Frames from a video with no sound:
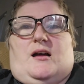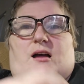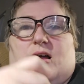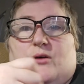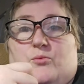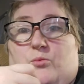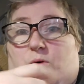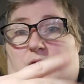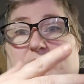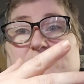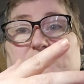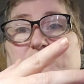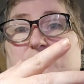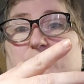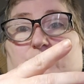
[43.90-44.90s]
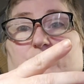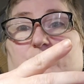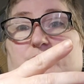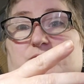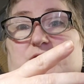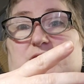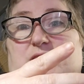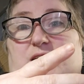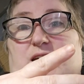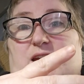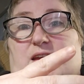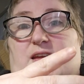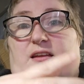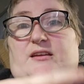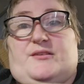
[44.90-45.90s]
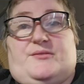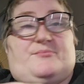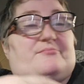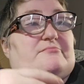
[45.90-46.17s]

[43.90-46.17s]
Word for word: I wanted to go out today,